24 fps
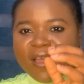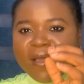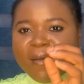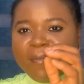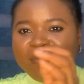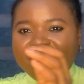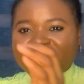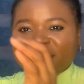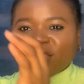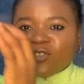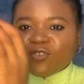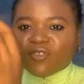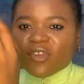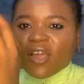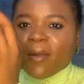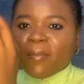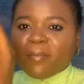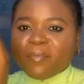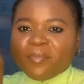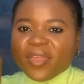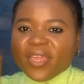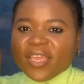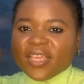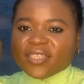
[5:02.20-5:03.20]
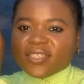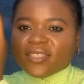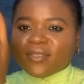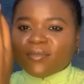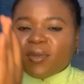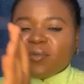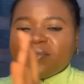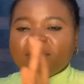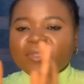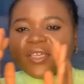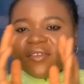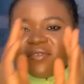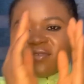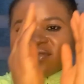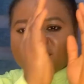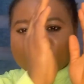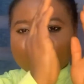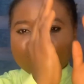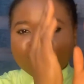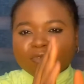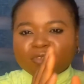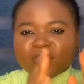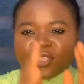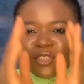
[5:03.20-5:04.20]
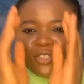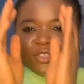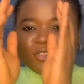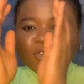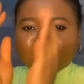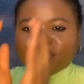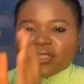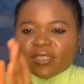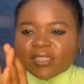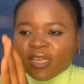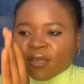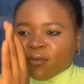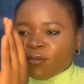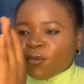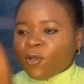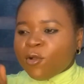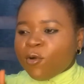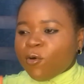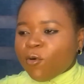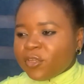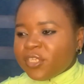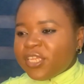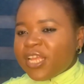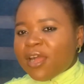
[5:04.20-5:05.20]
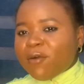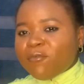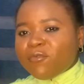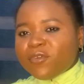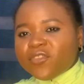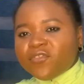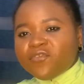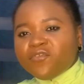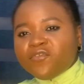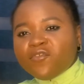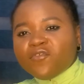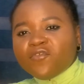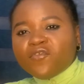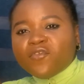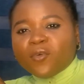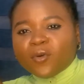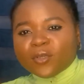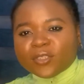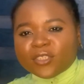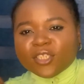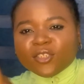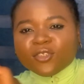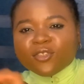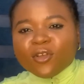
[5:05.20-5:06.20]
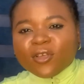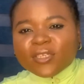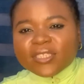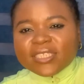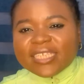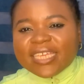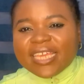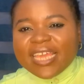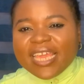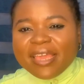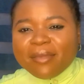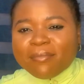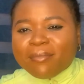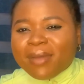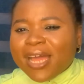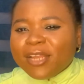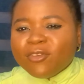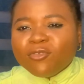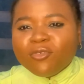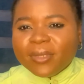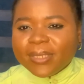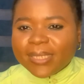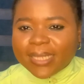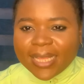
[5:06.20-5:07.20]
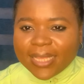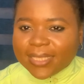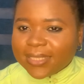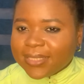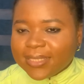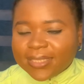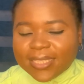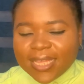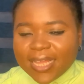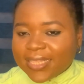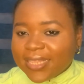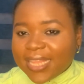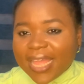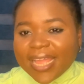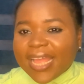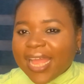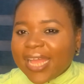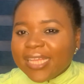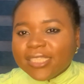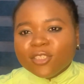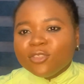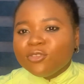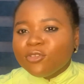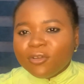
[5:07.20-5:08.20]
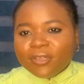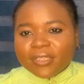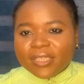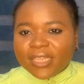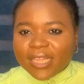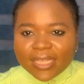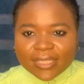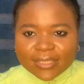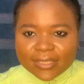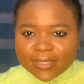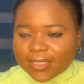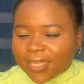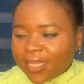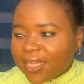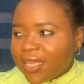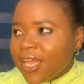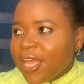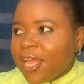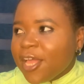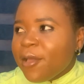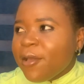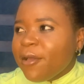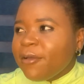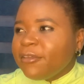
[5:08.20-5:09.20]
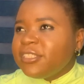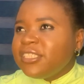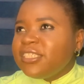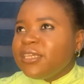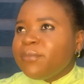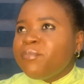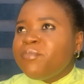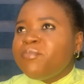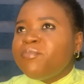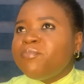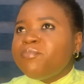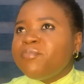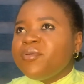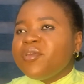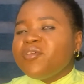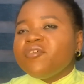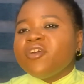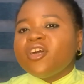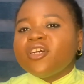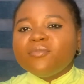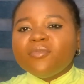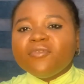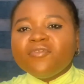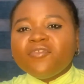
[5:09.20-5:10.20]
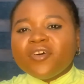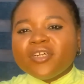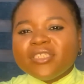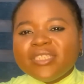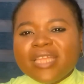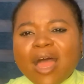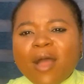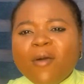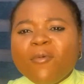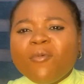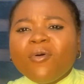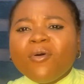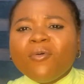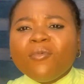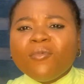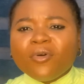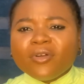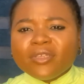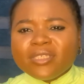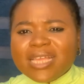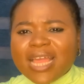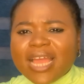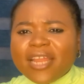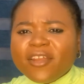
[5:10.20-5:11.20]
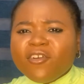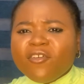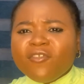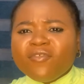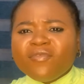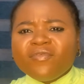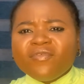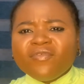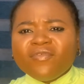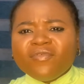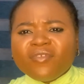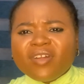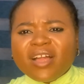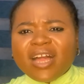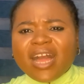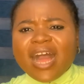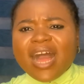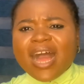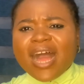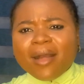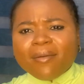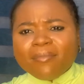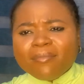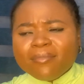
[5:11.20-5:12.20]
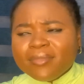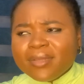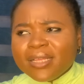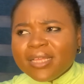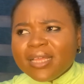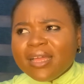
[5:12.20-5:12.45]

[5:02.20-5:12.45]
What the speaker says: menstrual pains, maybe they positioned them, oh yeah, with full force, they just came. I don't understand. Like, I did not understand. the period before that one was kind of calm.